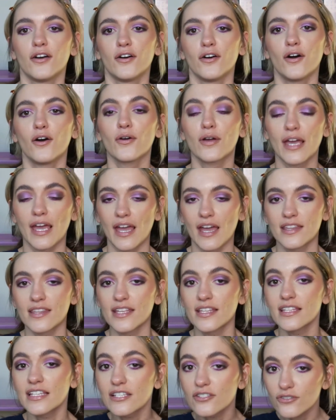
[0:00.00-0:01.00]
Okay, and
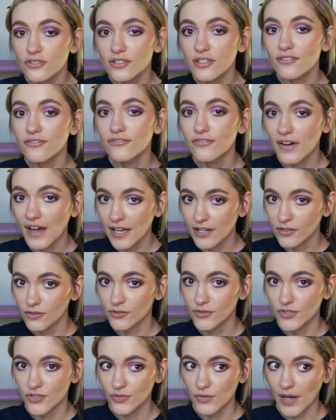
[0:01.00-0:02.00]
then these are the
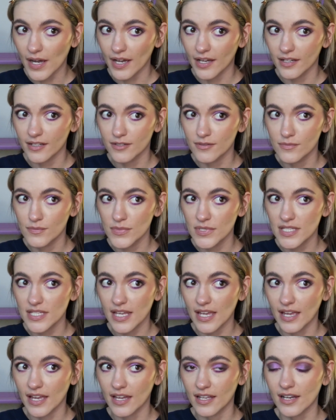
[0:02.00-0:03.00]
final two items,
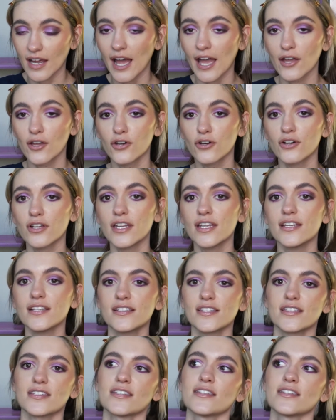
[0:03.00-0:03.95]
and I couldn't